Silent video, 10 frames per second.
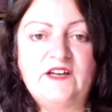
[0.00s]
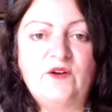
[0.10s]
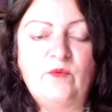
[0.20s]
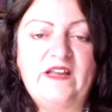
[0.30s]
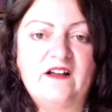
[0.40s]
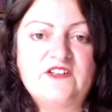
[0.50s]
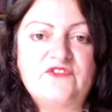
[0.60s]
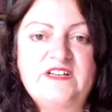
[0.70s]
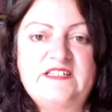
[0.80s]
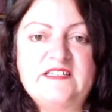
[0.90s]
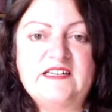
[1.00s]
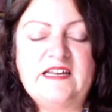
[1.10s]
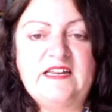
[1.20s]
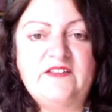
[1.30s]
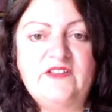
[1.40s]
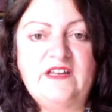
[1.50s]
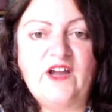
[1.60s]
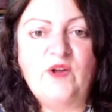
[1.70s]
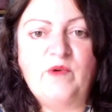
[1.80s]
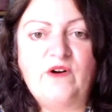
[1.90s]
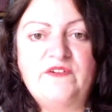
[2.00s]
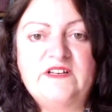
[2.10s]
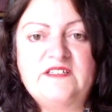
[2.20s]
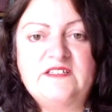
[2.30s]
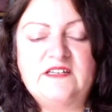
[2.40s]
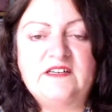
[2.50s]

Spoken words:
We asked recently the Home Office